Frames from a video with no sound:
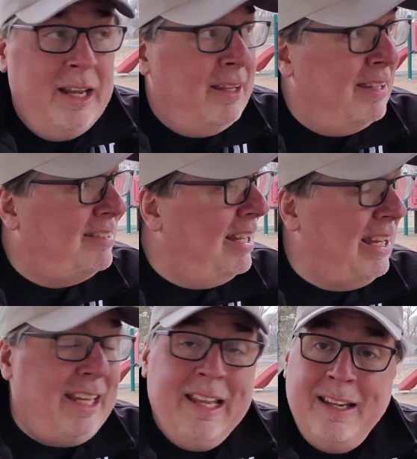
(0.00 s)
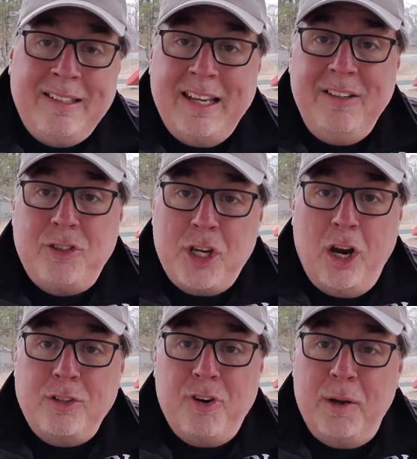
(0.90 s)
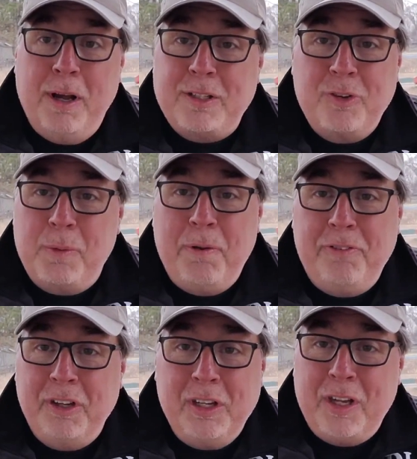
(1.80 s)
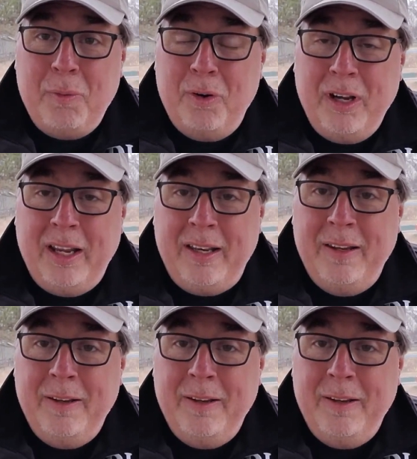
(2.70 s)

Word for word: The city didn't charge very much for the pavilion they were in.